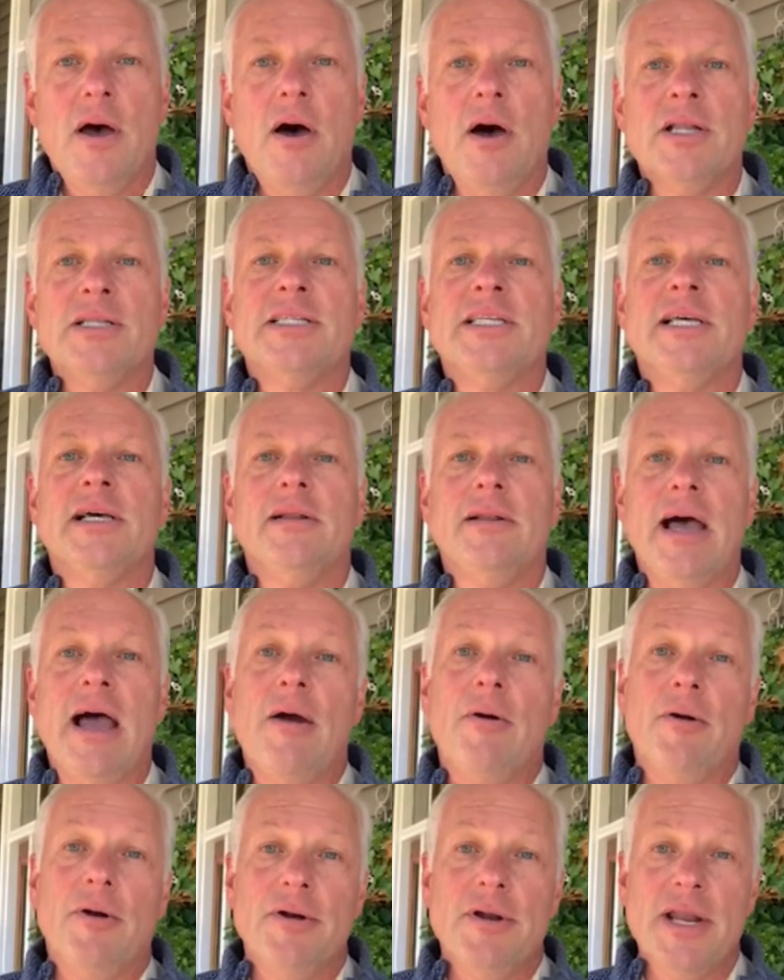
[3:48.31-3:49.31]
Until
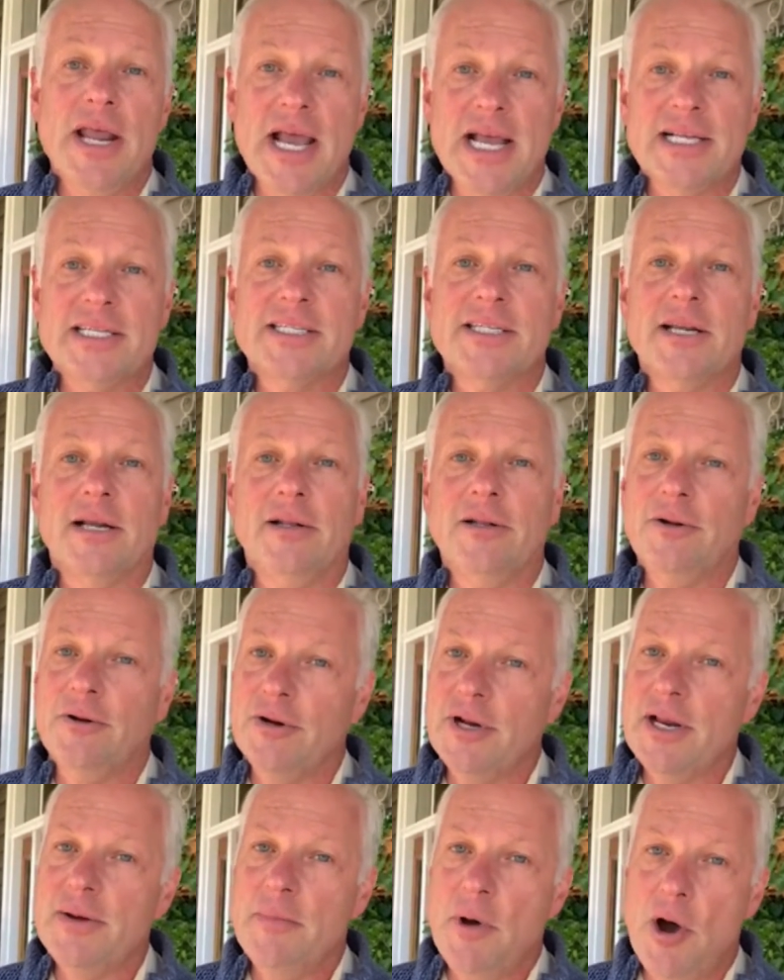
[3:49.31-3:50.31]
our next
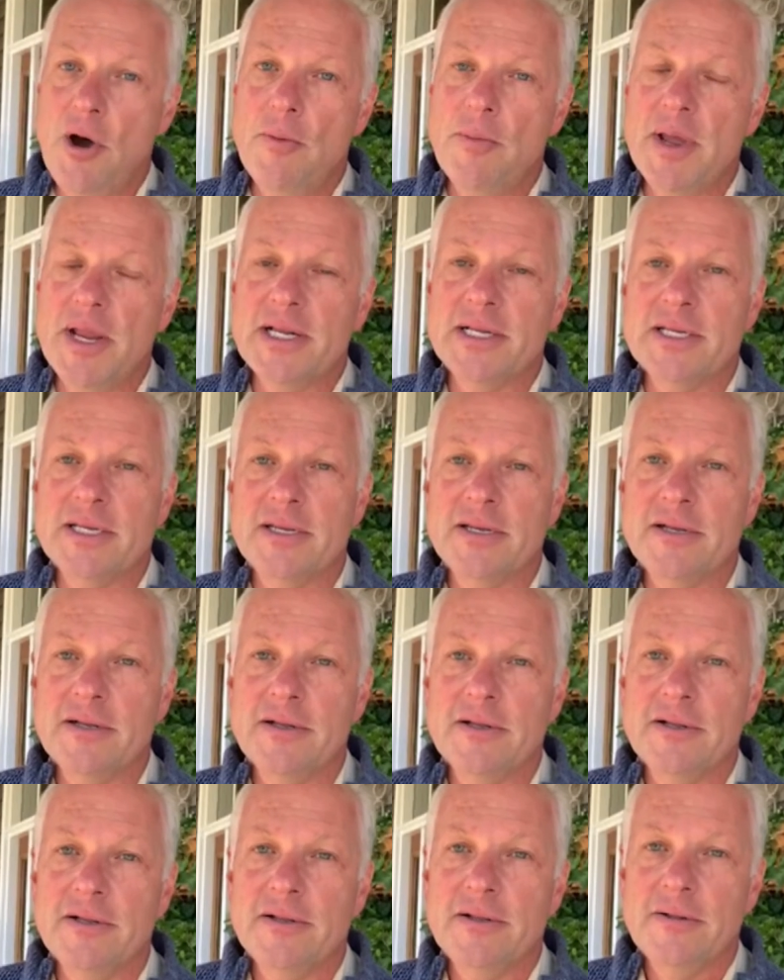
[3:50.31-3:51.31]
learning moment,
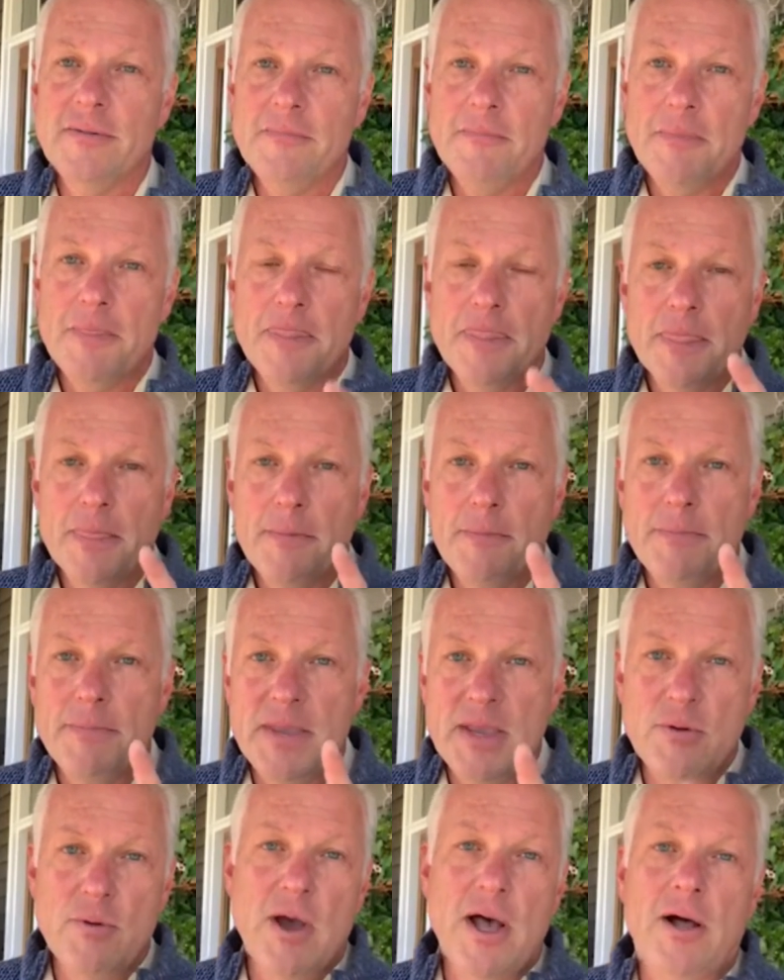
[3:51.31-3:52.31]

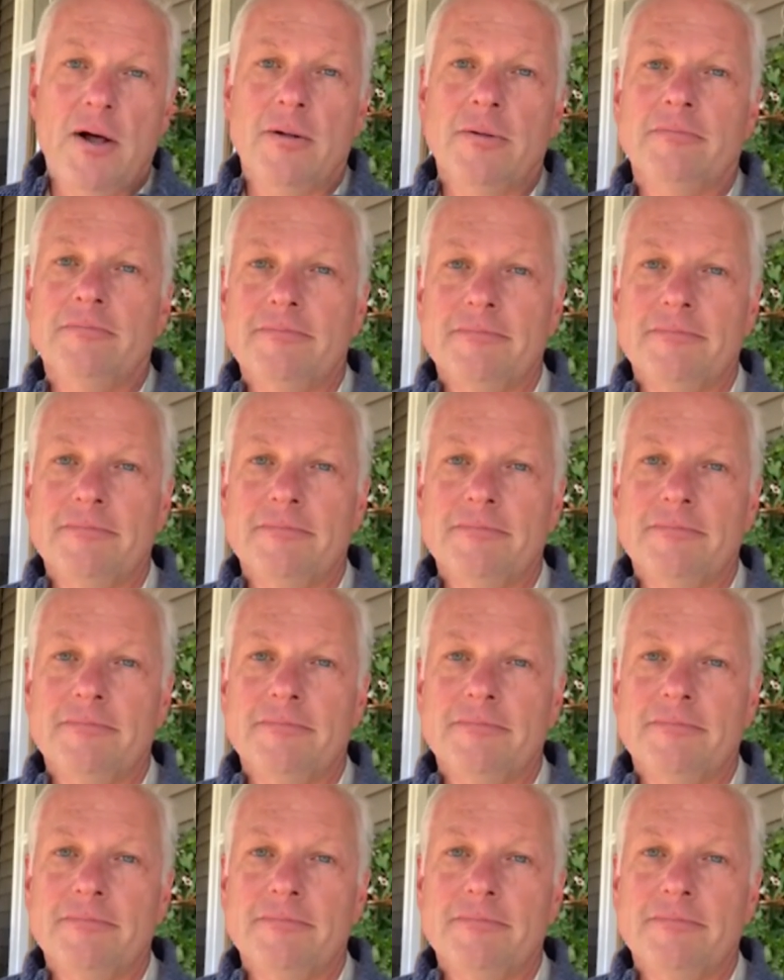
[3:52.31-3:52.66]
be well.